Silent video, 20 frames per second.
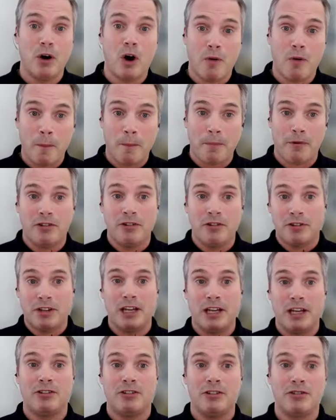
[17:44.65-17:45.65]
oral
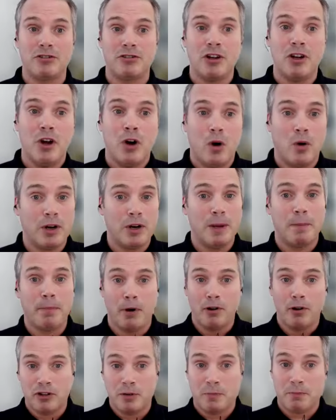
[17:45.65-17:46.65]
presentations or the
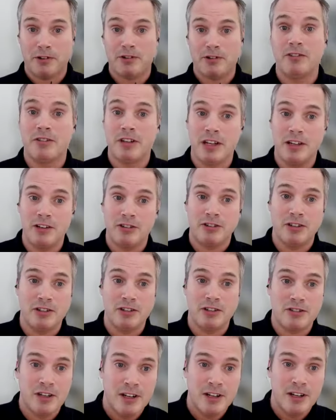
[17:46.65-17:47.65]
poster
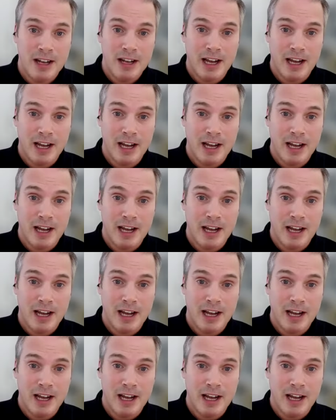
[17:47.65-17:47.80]
presentations.